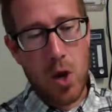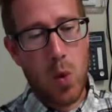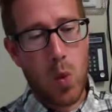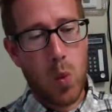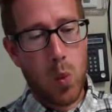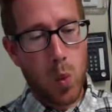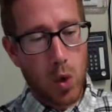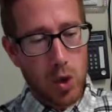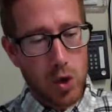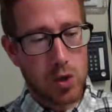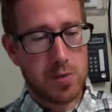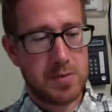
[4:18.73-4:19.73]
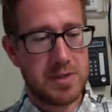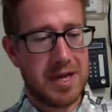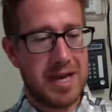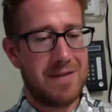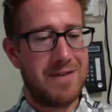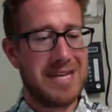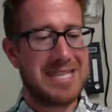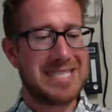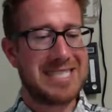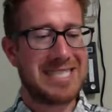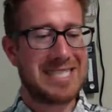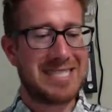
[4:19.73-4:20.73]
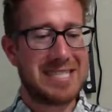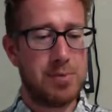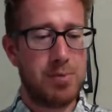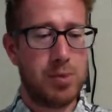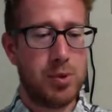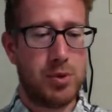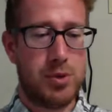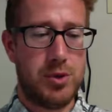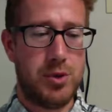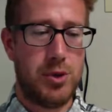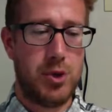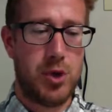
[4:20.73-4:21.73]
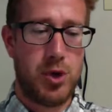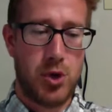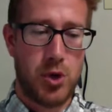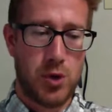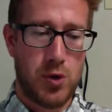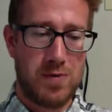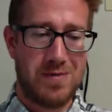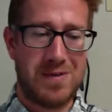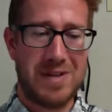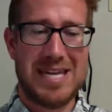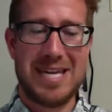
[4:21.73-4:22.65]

worms have a simple nerve